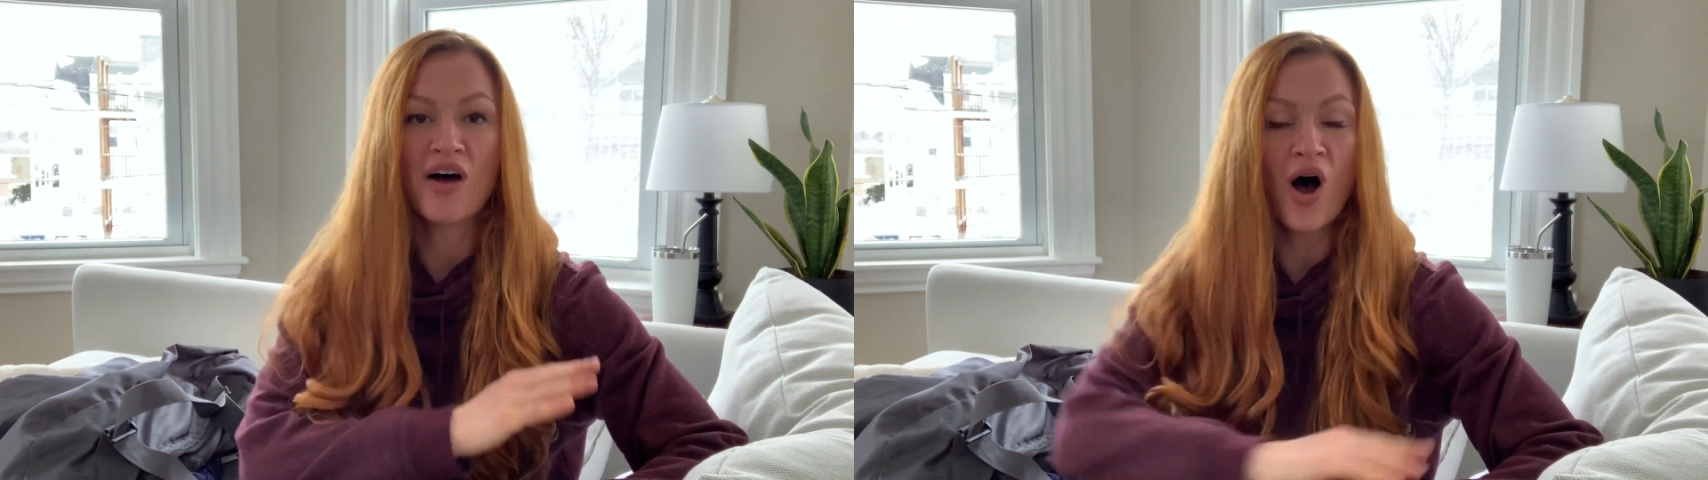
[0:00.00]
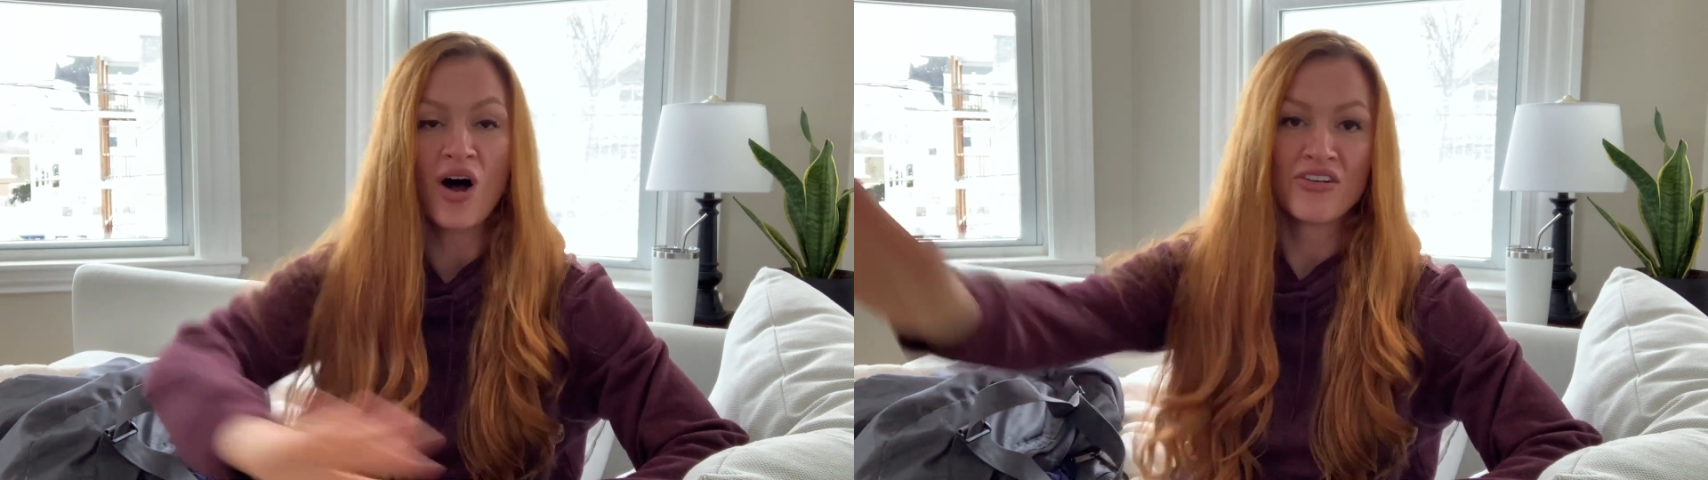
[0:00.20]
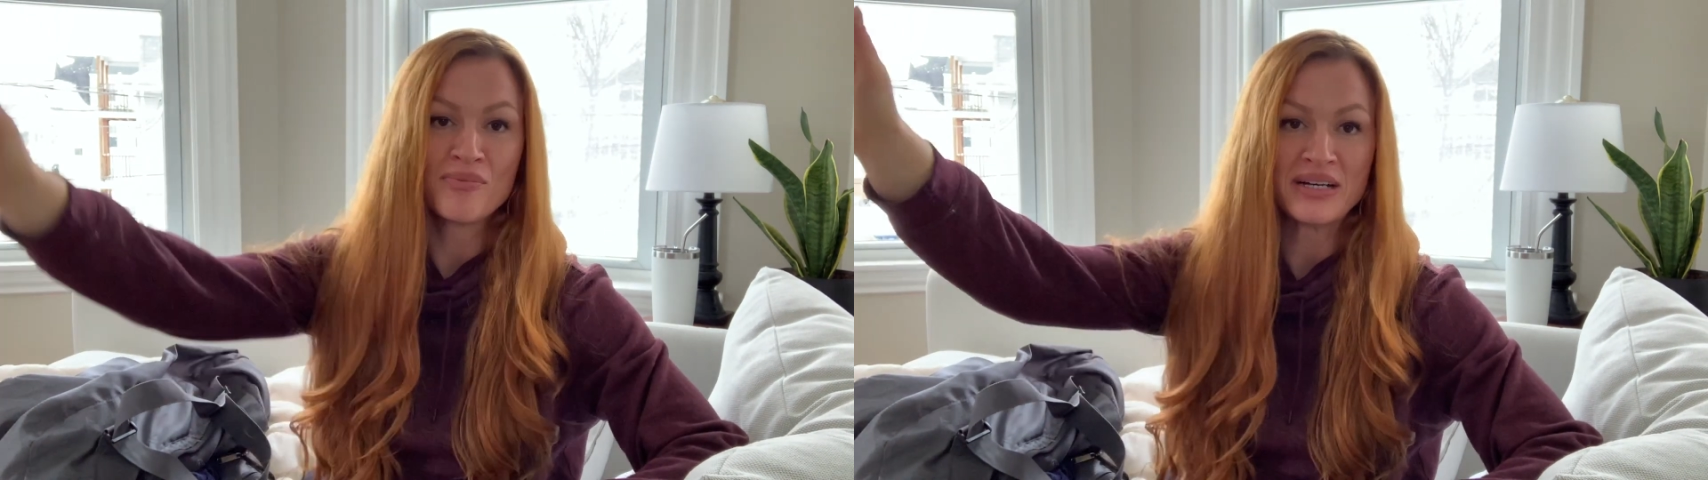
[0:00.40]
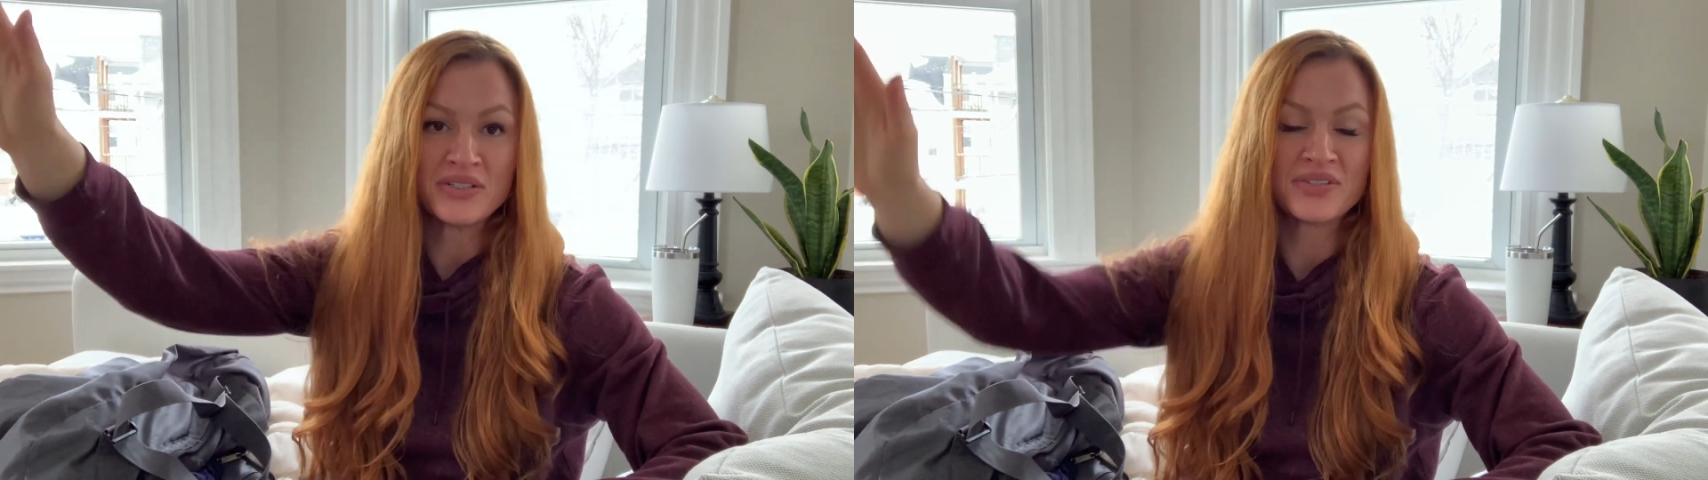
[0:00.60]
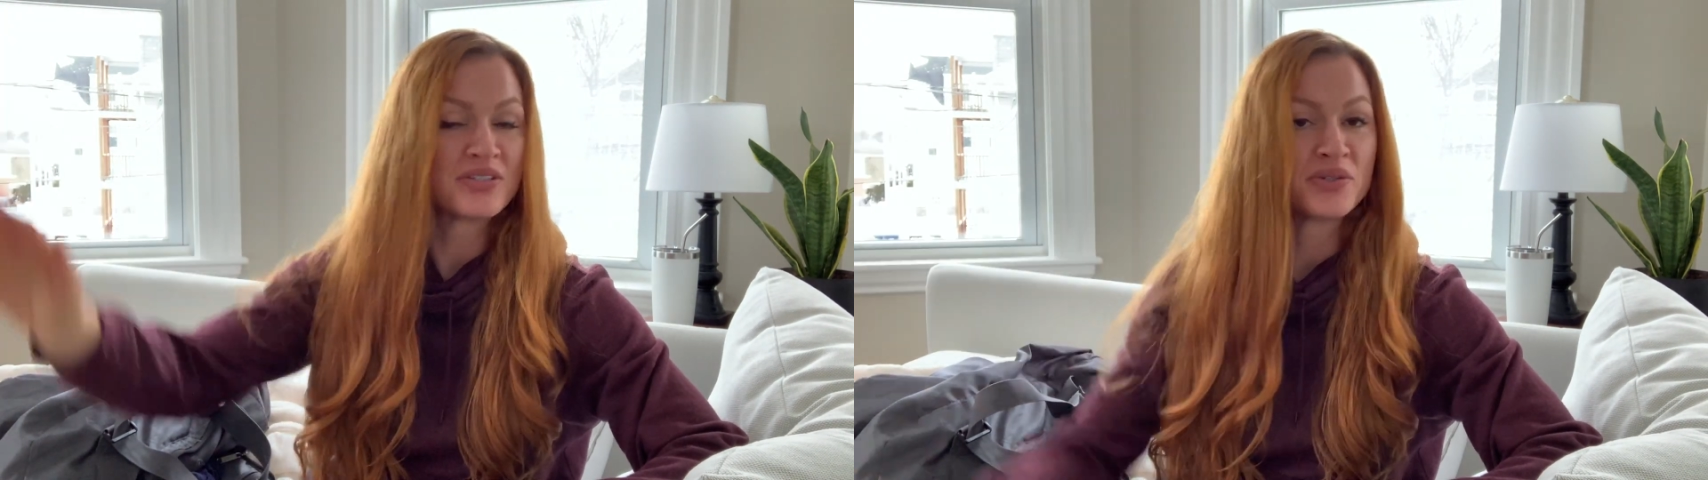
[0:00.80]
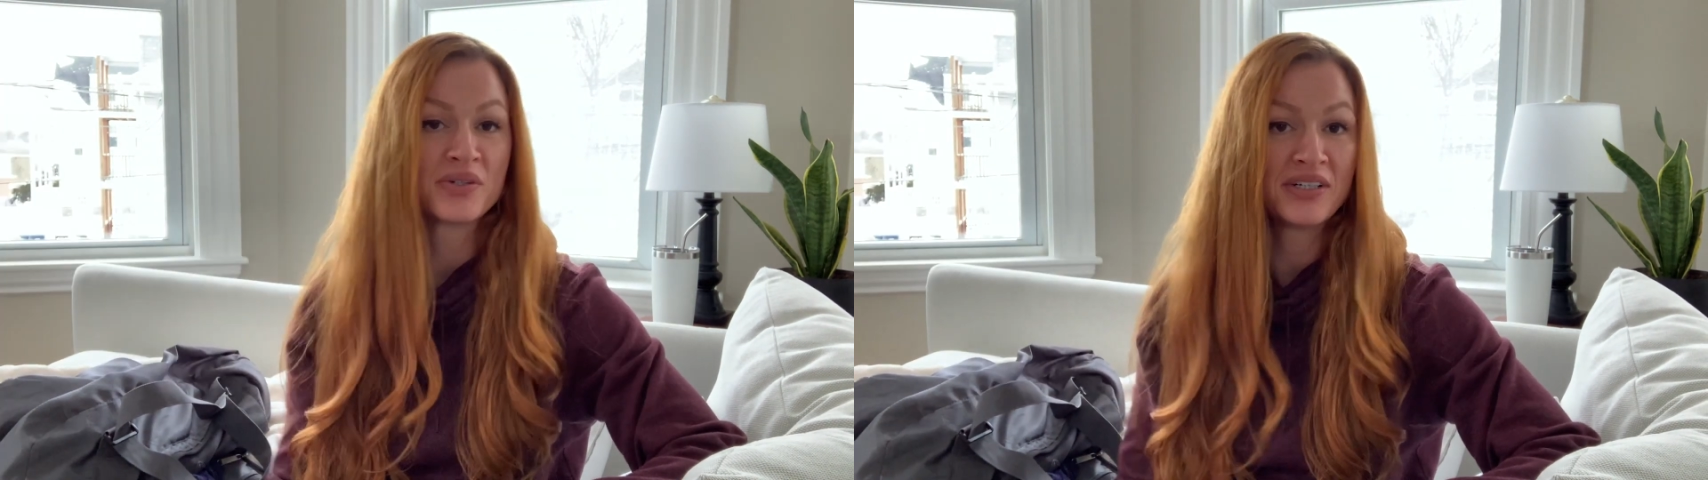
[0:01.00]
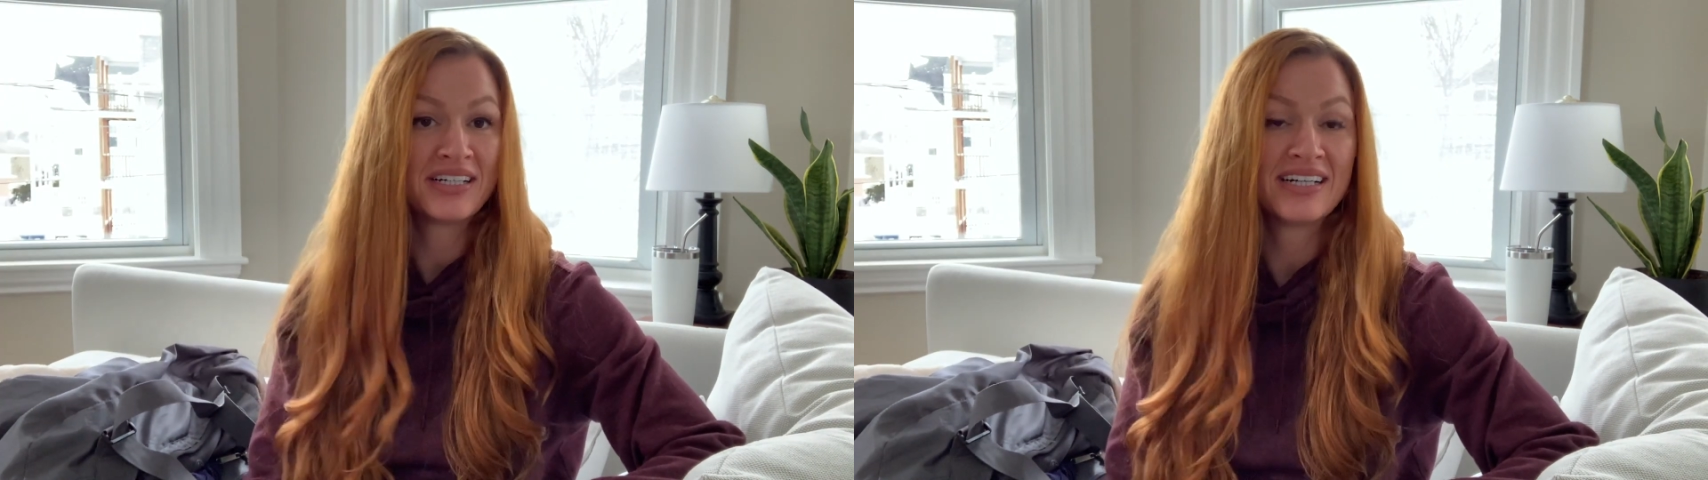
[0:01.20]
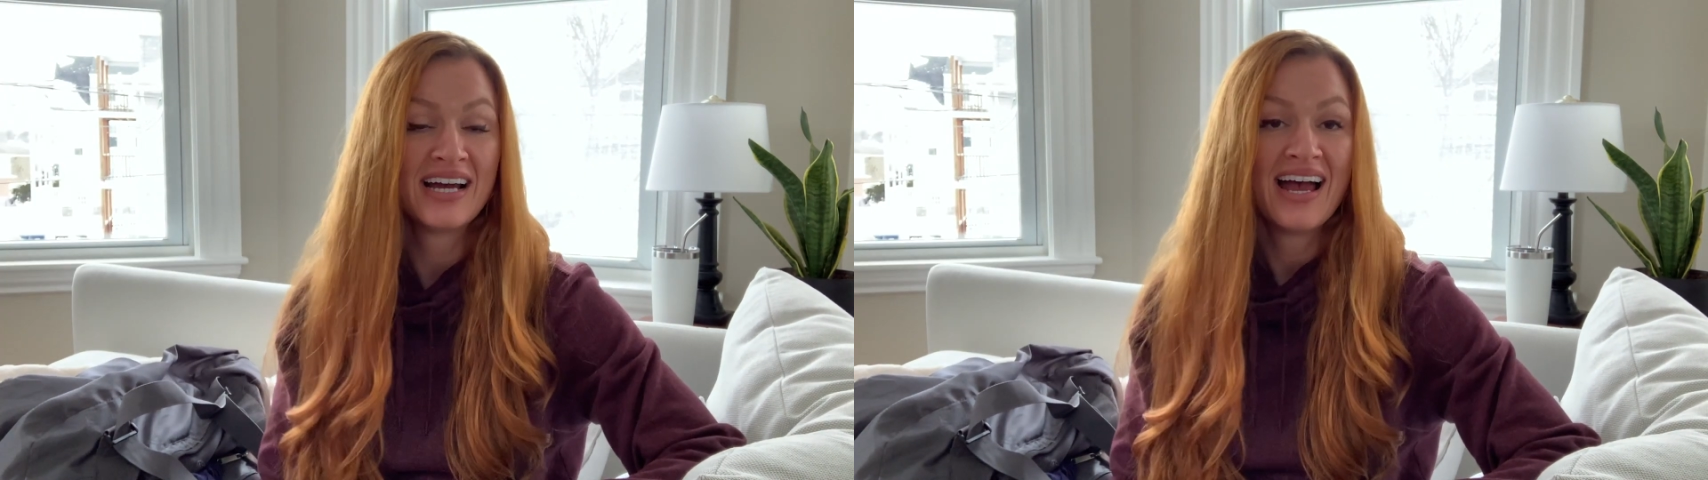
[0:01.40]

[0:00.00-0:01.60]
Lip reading: all of my jiu-jitsu career.